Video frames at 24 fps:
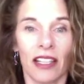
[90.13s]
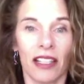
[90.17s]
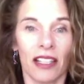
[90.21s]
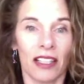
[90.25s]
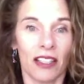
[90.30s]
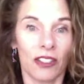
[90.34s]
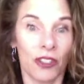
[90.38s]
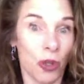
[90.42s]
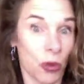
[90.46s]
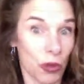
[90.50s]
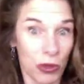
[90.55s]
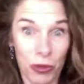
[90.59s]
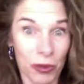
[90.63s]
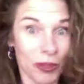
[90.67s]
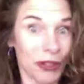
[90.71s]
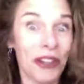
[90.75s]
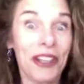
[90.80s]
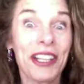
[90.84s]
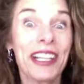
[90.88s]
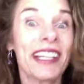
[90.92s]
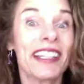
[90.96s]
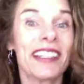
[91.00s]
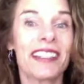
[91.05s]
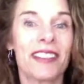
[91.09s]
So as we
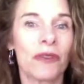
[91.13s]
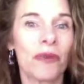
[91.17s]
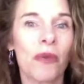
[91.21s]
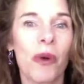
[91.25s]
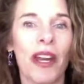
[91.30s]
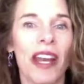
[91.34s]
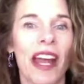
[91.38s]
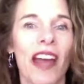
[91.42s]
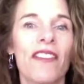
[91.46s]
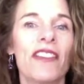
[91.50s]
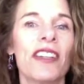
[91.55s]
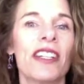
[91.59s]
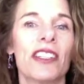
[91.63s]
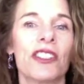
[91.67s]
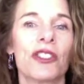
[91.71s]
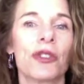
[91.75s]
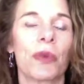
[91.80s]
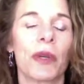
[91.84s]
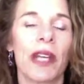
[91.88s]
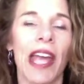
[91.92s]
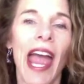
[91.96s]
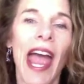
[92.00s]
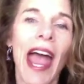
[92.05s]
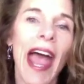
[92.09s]
look at what evidence
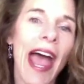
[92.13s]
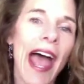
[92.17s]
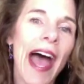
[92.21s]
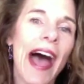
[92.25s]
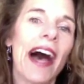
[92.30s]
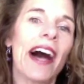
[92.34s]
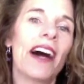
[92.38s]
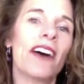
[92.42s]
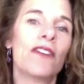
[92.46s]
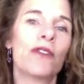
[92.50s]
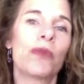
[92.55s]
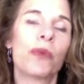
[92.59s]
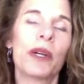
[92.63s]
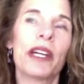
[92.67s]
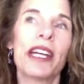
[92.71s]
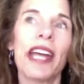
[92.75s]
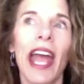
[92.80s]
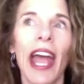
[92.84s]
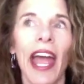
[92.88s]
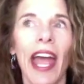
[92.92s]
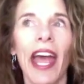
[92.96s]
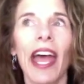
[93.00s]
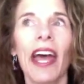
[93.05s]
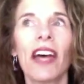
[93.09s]
we have
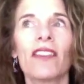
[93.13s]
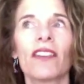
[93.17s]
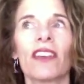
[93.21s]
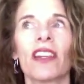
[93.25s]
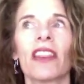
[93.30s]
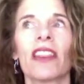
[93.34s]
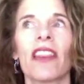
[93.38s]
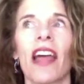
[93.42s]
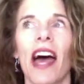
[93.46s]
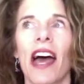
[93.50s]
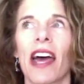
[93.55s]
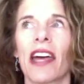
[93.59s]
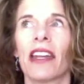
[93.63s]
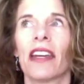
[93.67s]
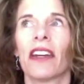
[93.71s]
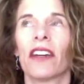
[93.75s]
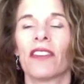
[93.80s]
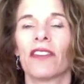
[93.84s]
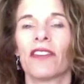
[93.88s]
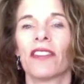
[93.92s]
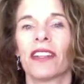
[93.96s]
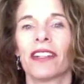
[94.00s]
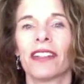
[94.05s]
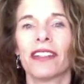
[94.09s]
a lot
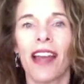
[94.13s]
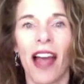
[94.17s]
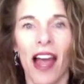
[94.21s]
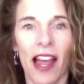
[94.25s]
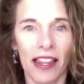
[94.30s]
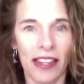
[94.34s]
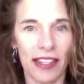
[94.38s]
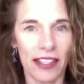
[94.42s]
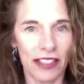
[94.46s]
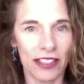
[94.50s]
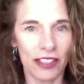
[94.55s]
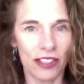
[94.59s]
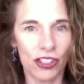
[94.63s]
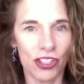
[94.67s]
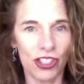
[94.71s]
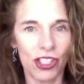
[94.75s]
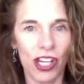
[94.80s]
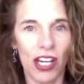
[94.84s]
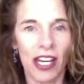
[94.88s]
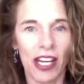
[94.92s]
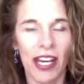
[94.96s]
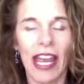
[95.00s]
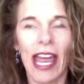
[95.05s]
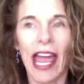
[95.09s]
of knowledge
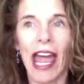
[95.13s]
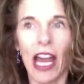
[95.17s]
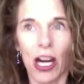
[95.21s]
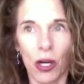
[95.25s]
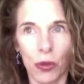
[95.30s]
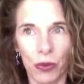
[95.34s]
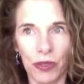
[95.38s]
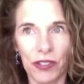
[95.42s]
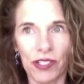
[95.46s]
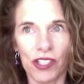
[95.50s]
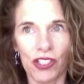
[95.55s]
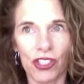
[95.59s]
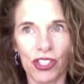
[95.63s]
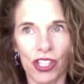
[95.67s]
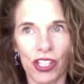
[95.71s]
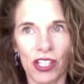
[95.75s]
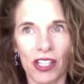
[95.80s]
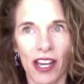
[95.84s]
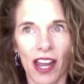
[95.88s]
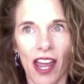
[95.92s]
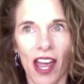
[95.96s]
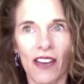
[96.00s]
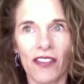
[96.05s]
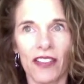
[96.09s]
acquisition
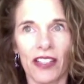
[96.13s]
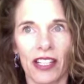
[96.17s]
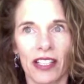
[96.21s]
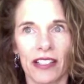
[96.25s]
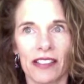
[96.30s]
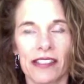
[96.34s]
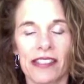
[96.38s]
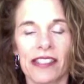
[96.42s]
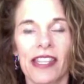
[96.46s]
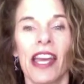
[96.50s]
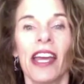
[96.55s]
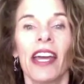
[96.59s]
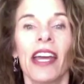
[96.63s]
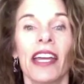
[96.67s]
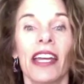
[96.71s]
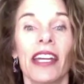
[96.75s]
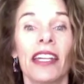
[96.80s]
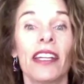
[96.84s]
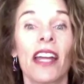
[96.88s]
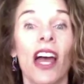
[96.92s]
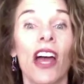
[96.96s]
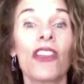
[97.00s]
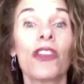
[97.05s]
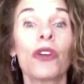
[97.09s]
evidence.
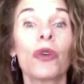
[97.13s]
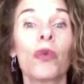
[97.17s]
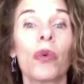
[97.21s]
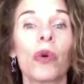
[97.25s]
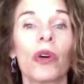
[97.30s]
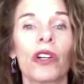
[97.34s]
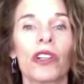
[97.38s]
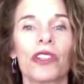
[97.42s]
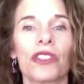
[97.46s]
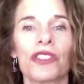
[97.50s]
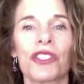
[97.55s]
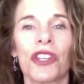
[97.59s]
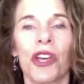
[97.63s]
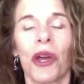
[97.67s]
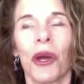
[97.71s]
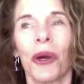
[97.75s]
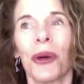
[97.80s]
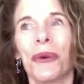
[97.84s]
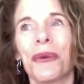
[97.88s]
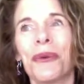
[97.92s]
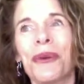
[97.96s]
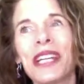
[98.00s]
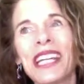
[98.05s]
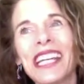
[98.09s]
In other words,
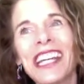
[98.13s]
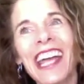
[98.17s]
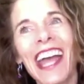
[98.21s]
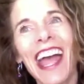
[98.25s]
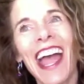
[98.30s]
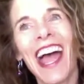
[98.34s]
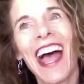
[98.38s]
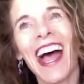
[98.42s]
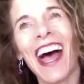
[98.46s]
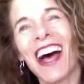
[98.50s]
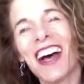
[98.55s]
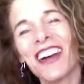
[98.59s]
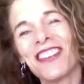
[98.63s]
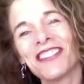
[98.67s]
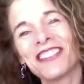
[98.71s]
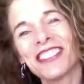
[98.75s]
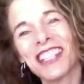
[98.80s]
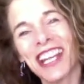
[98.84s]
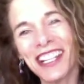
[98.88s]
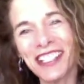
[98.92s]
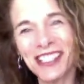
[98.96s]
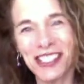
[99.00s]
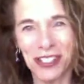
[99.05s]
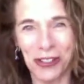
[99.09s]
we have
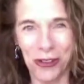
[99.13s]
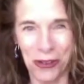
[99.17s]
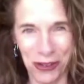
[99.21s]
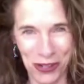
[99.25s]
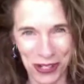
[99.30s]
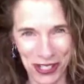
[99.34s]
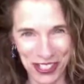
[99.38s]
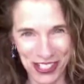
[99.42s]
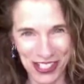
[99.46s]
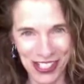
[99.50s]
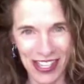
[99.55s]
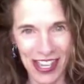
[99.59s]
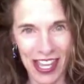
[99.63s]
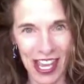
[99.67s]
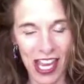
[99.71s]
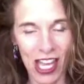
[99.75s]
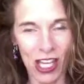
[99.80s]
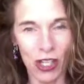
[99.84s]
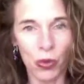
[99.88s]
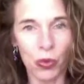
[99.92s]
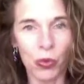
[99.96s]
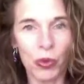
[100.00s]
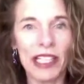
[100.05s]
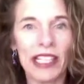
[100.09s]
test scores
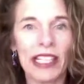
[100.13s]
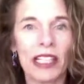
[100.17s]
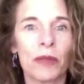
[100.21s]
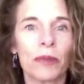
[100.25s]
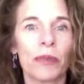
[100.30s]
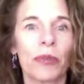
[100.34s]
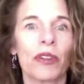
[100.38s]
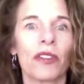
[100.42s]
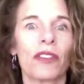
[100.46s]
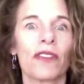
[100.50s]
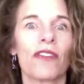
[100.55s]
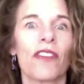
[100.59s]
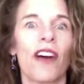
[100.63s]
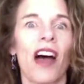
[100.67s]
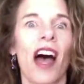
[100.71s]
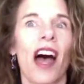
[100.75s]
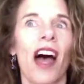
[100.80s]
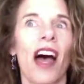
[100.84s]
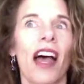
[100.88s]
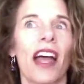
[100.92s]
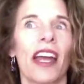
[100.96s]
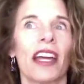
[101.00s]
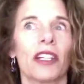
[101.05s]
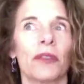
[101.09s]
that we can
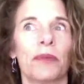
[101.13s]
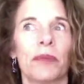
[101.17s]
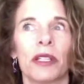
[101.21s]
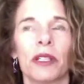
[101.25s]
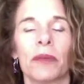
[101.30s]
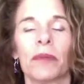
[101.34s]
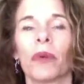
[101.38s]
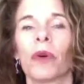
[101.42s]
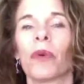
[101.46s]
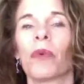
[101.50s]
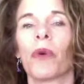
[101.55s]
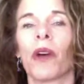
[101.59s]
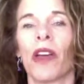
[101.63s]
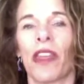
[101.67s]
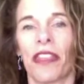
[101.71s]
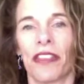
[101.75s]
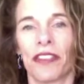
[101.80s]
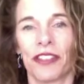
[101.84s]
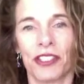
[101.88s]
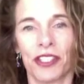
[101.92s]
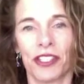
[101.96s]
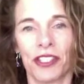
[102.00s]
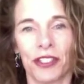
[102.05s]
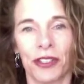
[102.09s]
provide people
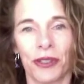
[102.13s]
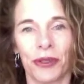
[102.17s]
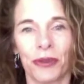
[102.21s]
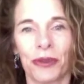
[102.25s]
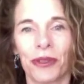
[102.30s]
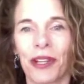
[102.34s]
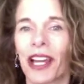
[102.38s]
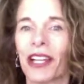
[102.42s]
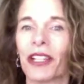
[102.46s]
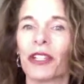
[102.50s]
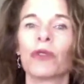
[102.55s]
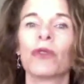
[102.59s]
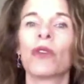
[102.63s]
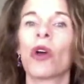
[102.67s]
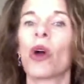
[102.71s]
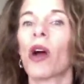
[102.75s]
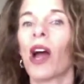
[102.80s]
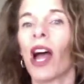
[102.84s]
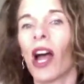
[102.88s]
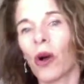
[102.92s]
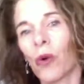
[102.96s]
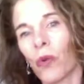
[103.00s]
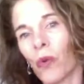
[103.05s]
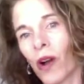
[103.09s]
with to let you know
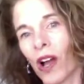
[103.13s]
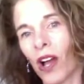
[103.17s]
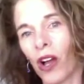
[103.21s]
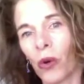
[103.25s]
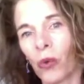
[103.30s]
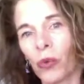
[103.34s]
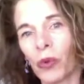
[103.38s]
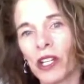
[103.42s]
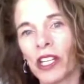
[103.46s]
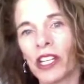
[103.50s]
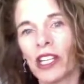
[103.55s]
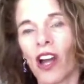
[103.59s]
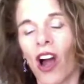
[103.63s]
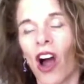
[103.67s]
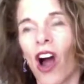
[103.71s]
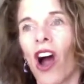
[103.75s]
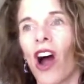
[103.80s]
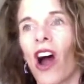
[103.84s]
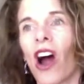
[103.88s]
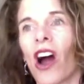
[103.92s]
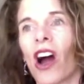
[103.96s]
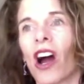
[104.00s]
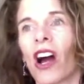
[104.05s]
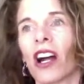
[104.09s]
how well we
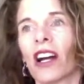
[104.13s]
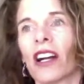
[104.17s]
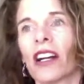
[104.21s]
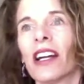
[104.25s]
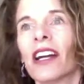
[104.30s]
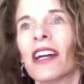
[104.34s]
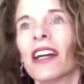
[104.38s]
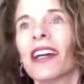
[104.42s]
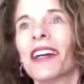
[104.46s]
are,